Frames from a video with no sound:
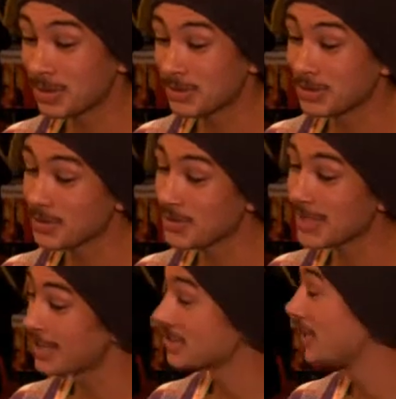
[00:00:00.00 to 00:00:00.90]
to introduce
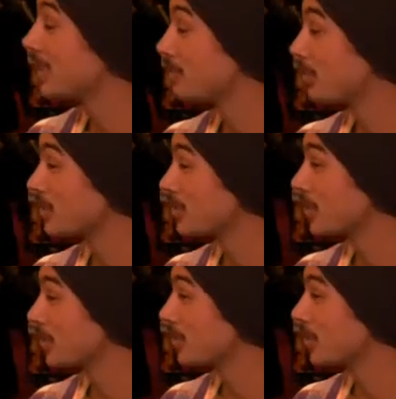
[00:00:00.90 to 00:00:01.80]
Angélique
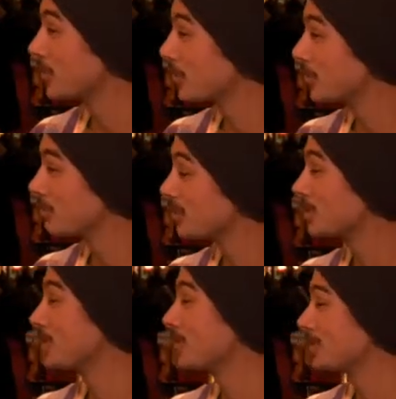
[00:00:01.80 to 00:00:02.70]
Bosio, who
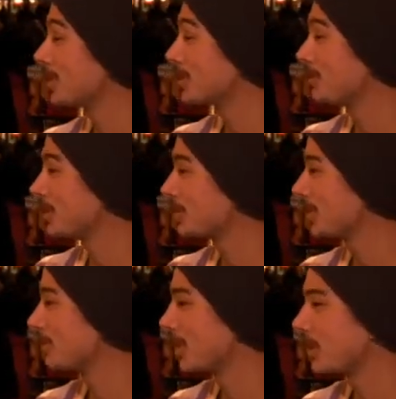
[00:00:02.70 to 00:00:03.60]
produced a
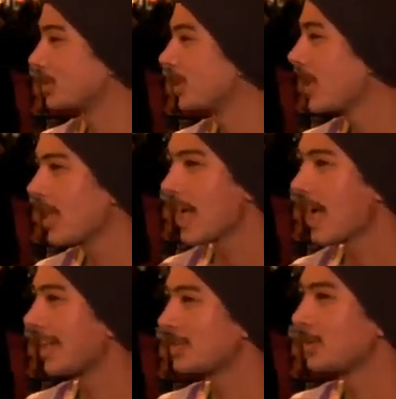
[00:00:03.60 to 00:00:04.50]
documentary about,
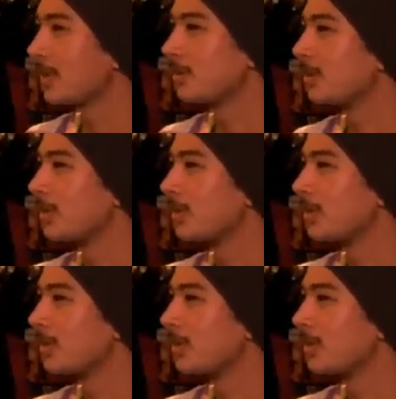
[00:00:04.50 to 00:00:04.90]
I guess, one of the